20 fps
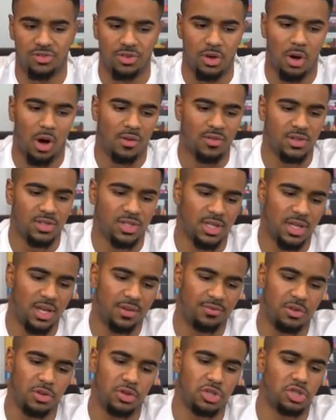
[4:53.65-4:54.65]
So obviously
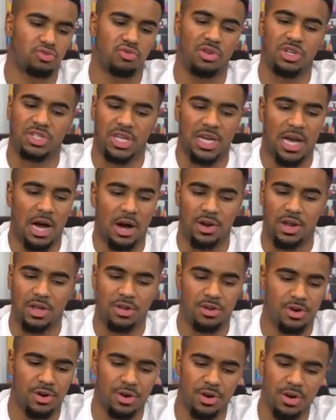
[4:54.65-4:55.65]
if you're just reaching out
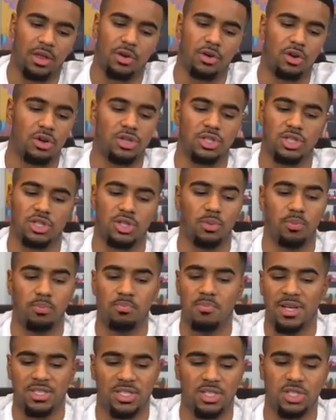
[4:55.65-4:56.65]
and you're just
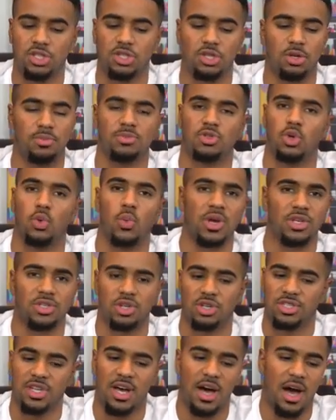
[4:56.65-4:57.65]
messaging them to
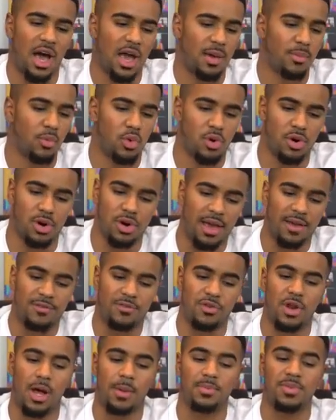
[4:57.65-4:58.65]
waste their time, or if you're